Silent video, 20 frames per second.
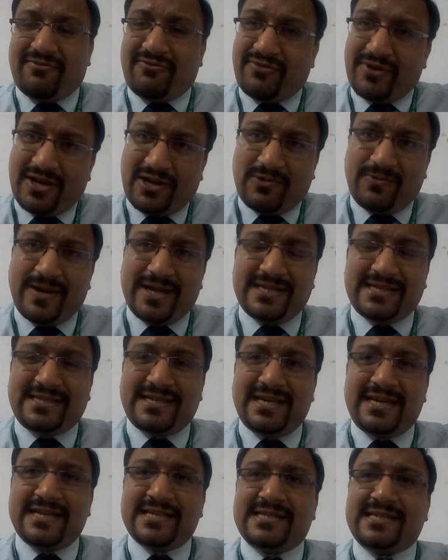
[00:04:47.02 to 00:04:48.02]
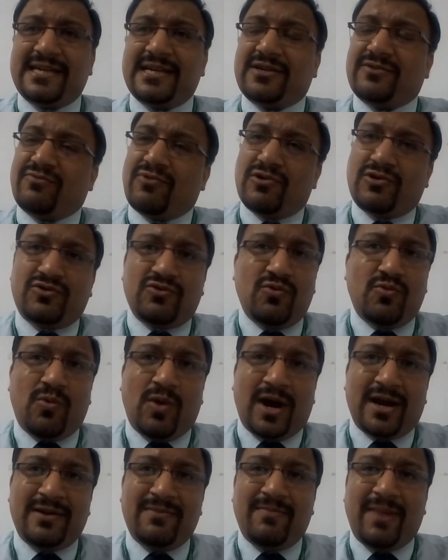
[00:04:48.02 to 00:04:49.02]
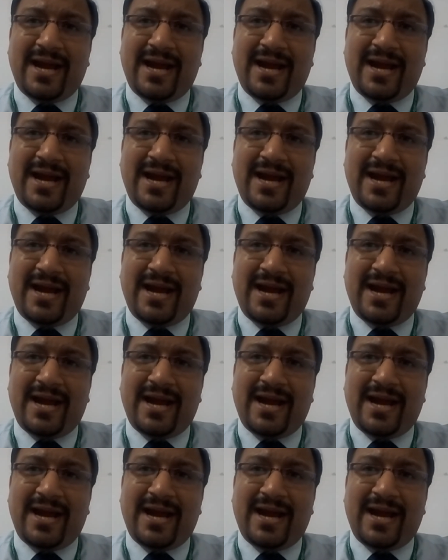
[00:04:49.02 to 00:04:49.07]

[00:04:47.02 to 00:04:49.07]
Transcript: frequency is equal to 1